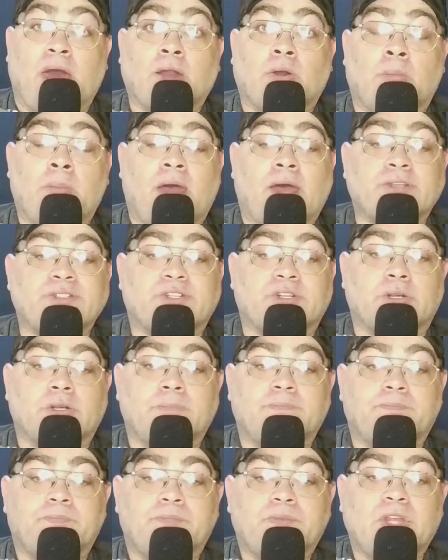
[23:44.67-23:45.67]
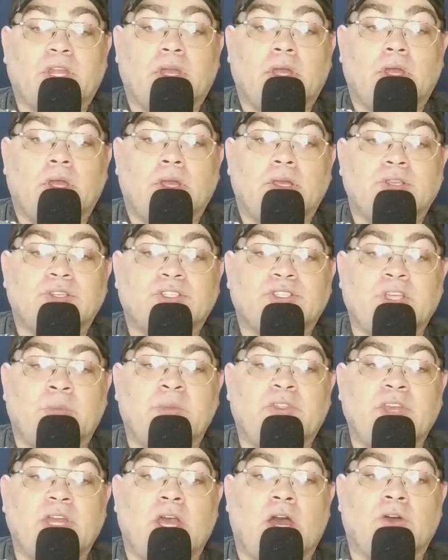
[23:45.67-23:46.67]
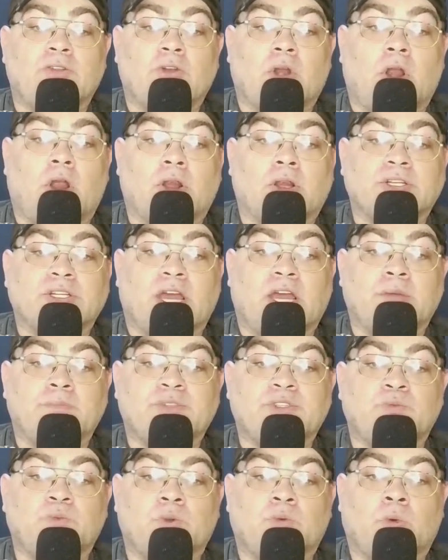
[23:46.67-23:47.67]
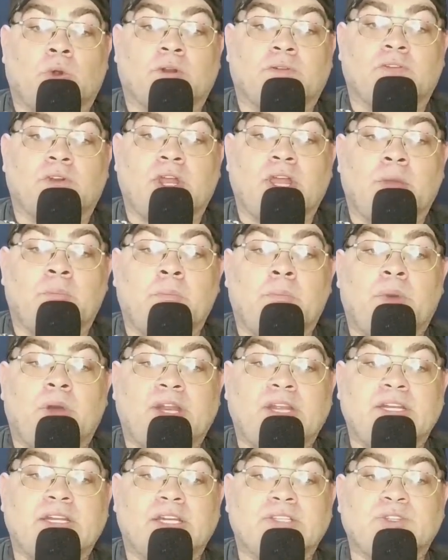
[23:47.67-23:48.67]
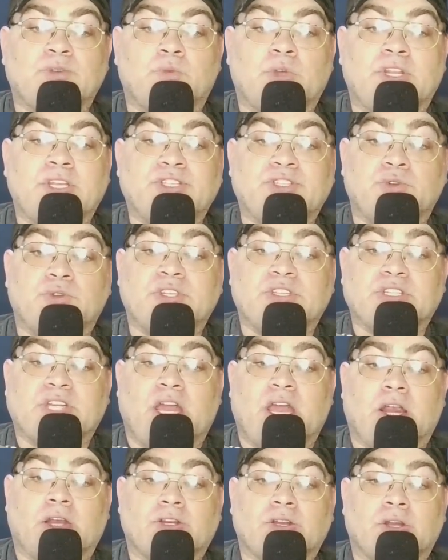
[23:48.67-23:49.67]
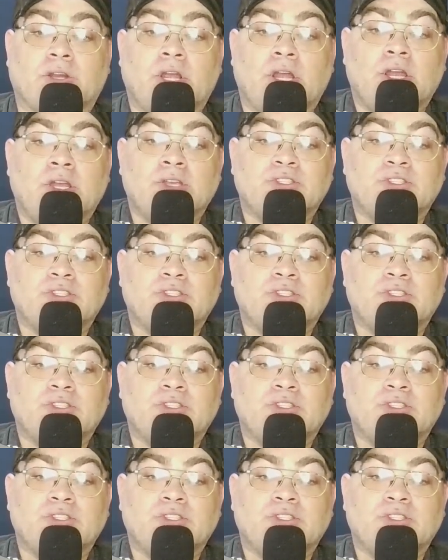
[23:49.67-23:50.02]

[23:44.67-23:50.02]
Master. Some of the other archetypes would work for him, but he doesn't really suit his character,